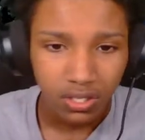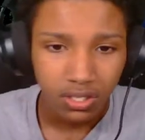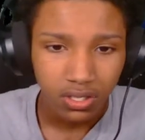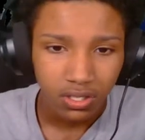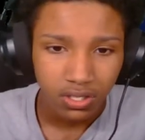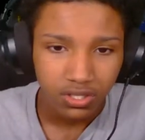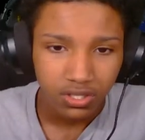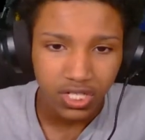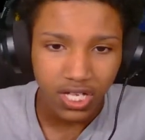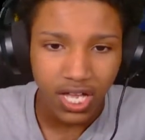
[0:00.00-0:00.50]

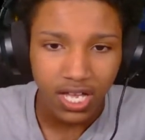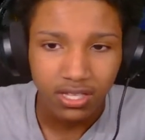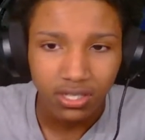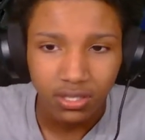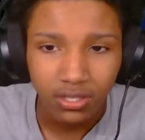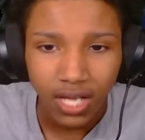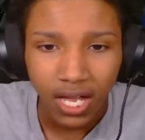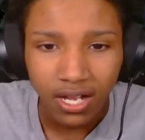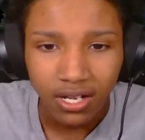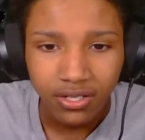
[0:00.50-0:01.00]
Chad, look,
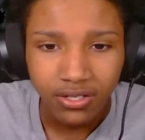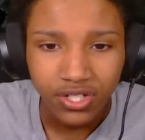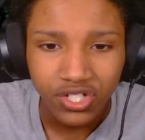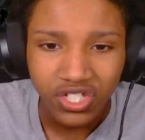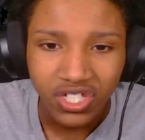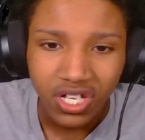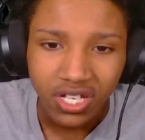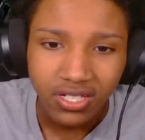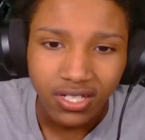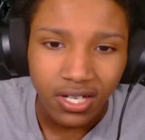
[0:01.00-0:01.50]
I
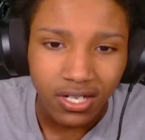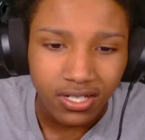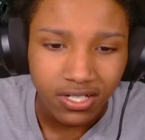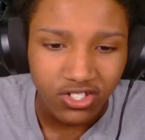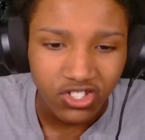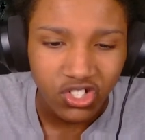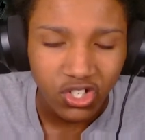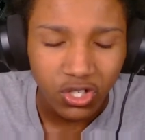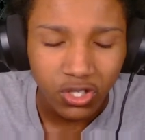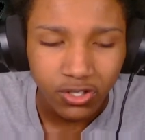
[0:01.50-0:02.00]
understand y'all
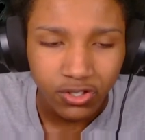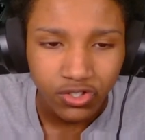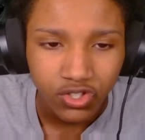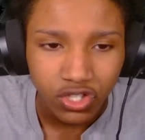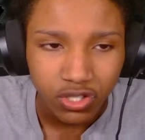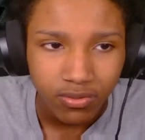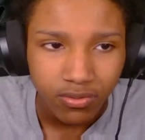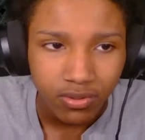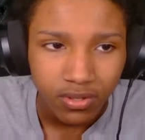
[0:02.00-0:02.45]
concerns,